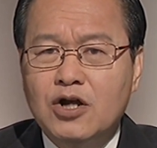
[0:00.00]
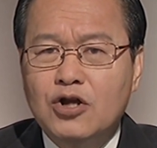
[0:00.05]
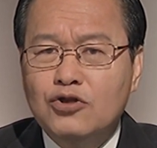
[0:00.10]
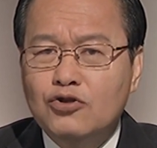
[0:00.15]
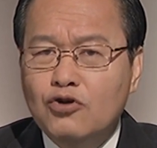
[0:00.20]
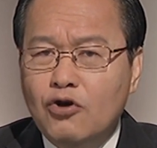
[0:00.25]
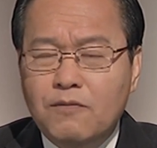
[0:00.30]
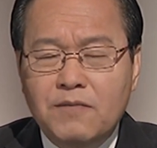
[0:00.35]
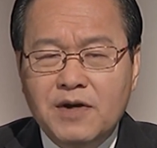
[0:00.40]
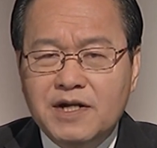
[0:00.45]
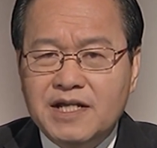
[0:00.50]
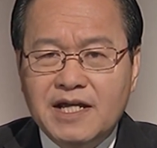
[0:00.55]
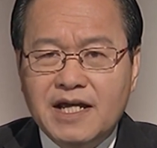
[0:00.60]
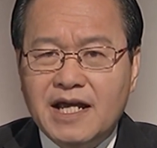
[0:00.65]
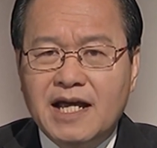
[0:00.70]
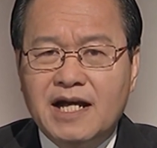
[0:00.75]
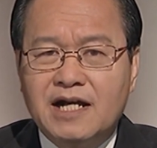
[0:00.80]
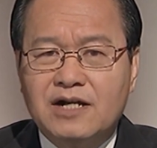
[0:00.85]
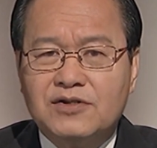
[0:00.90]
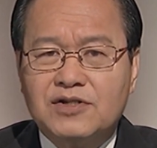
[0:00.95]
Nobody
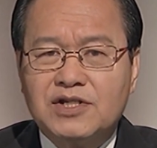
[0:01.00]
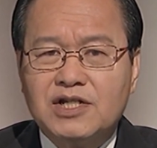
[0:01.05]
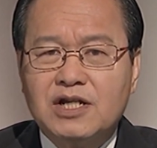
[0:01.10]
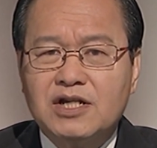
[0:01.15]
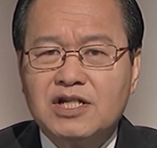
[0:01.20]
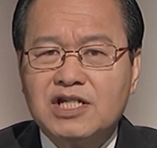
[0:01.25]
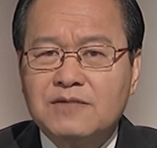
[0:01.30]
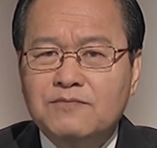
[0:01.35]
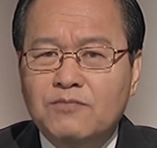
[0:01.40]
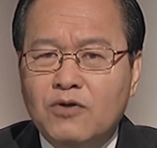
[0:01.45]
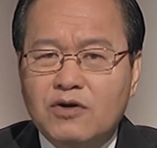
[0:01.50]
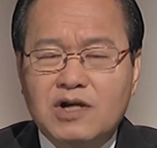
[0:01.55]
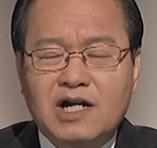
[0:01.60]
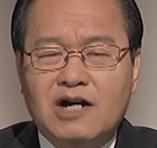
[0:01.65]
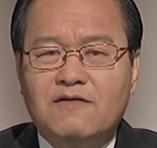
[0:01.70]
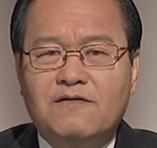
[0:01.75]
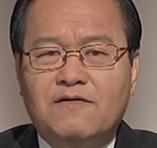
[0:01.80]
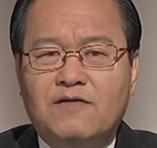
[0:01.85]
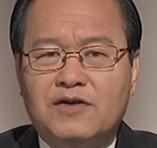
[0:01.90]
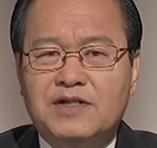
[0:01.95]
else spoke
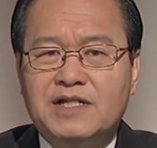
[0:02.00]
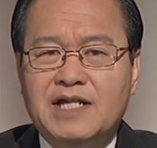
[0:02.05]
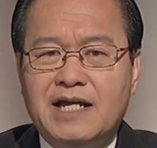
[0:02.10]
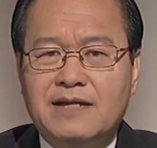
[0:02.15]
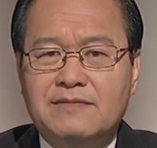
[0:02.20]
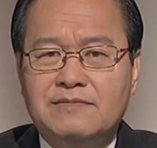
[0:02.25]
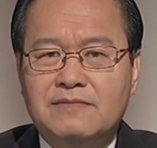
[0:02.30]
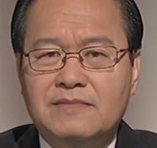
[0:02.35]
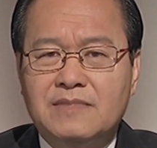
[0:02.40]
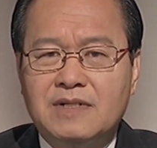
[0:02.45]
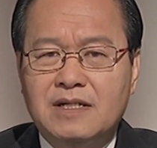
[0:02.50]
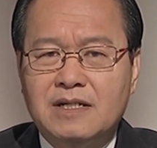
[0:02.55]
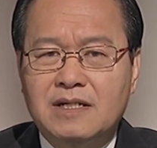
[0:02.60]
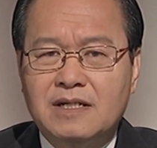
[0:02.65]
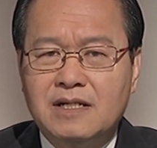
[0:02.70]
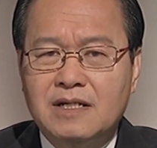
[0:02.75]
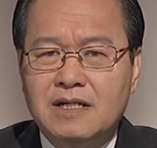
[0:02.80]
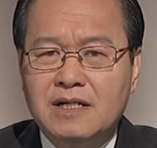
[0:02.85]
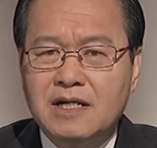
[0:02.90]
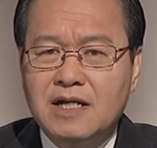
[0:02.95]
out for them,
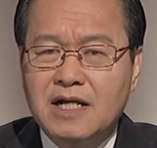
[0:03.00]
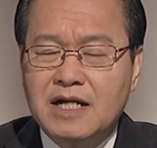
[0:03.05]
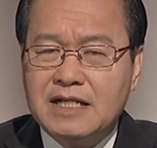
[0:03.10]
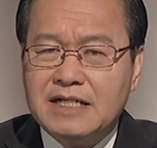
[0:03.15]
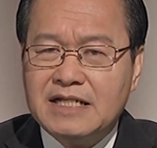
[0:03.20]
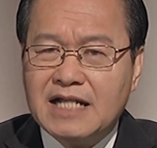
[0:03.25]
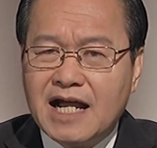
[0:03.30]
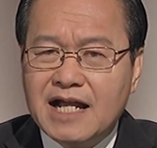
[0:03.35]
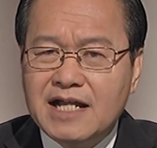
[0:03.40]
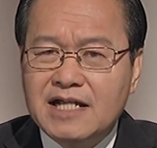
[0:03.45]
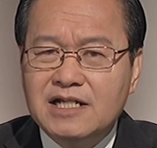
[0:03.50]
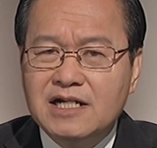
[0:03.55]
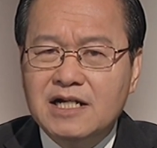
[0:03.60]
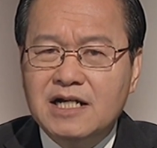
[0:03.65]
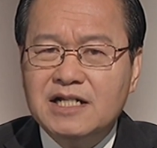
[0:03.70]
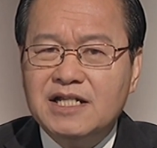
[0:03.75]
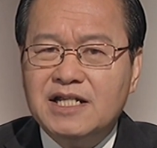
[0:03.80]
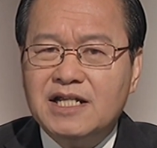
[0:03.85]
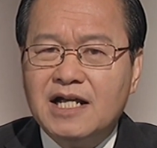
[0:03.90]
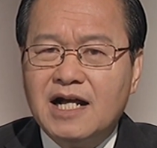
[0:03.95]

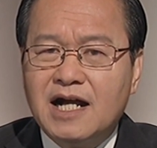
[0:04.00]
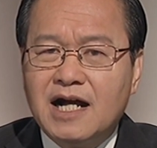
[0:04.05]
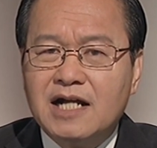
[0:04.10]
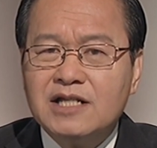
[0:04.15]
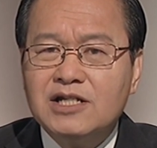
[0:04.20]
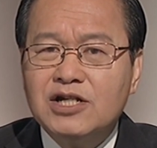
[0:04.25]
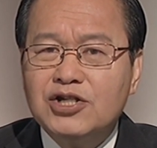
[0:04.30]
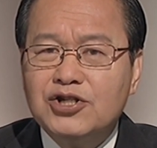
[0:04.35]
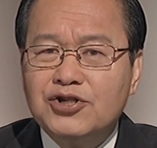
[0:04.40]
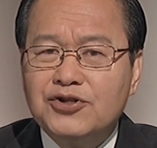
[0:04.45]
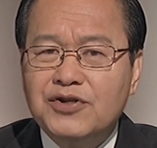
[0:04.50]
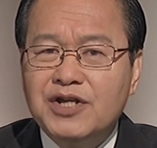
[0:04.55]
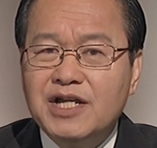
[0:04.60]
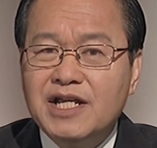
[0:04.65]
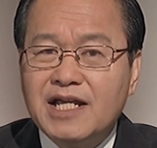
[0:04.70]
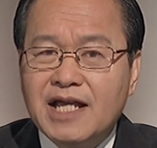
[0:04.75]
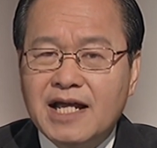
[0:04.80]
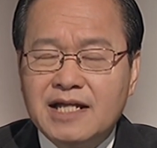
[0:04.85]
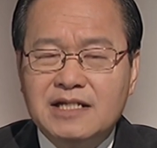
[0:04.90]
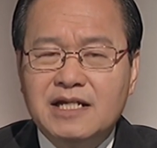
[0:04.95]
neither the other 3
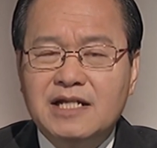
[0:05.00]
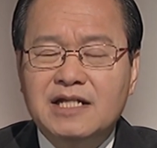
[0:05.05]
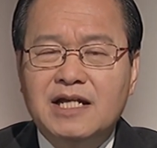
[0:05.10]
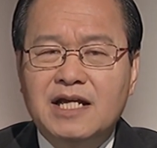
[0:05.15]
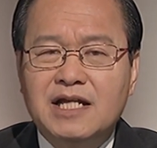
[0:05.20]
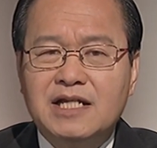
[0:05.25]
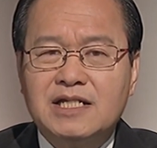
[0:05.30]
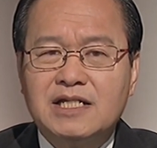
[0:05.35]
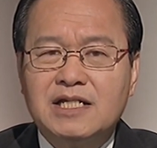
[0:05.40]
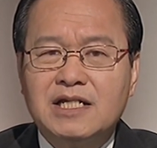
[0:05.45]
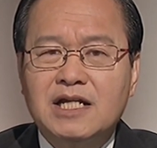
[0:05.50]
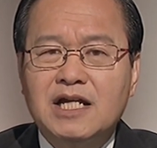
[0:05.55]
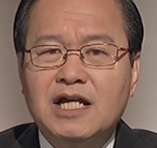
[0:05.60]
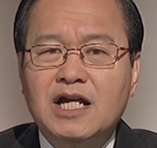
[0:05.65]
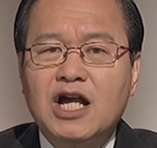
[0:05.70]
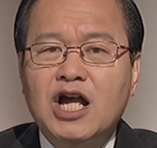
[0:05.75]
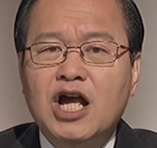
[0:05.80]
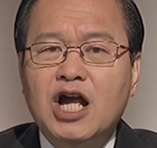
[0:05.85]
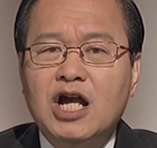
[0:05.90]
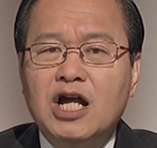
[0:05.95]
candidates
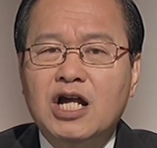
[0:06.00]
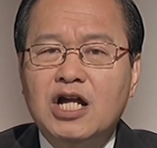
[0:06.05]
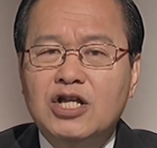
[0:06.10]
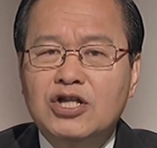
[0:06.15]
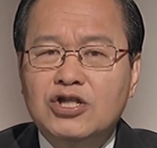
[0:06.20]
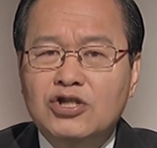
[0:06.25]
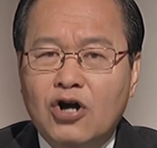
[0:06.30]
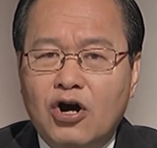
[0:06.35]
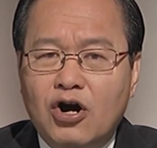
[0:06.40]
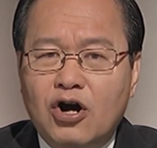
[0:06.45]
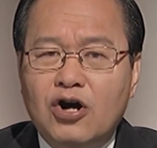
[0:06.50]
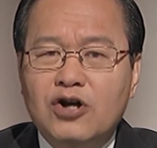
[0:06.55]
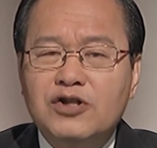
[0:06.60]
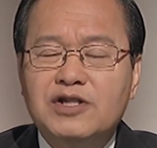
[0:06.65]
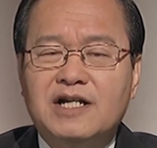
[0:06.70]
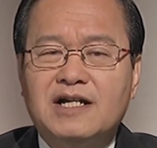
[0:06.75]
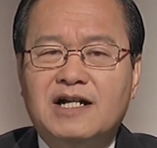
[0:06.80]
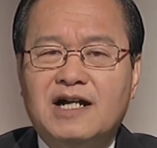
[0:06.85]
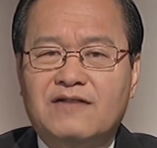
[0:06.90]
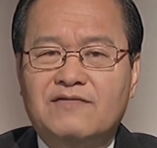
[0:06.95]
nor
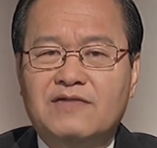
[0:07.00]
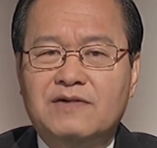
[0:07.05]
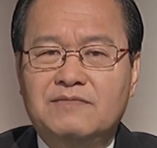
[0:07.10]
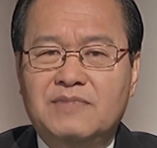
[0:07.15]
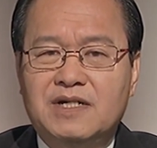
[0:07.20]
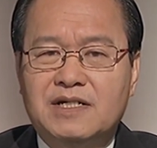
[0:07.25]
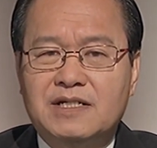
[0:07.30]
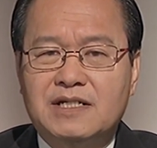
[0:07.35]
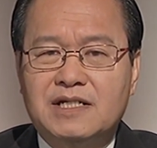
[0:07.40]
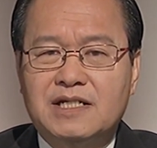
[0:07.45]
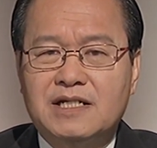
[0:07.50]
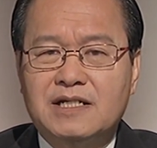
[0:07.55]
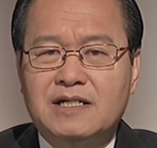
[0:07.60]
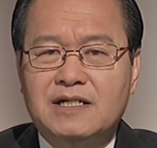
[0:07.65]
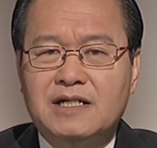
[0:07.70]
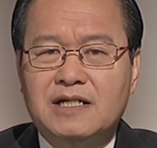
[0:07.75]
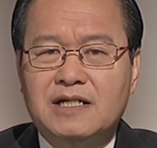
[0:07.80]
the government.